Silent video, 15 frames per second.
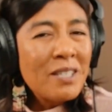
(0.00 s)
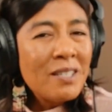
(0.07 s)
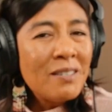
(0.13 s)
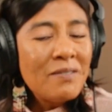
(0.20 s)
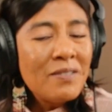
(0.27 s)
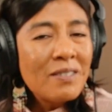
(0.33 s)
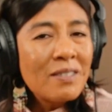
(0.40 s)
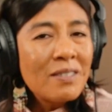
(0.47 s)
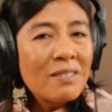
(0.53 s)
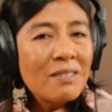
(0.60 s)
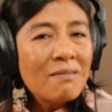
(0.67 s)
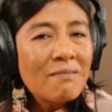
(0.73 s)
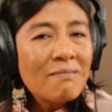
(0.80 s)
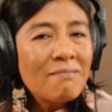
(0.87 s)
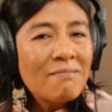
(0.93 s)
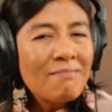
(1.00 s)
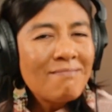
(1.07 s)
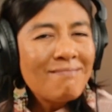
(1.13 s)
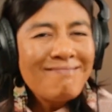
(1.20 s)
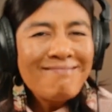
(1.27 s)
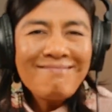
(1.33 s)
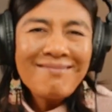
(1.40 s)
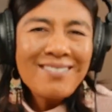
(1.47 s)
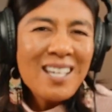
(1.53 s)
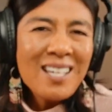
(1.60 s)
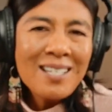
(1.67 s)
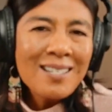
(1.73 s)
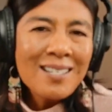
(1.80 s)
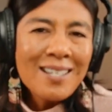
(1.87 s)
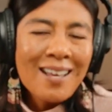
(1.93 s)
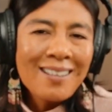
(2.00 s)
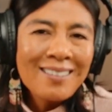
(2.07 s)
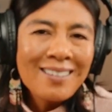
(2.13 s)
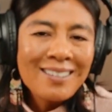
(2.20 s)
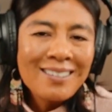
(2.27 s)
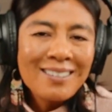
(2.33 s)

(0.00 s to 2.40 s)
lives? Not exactly.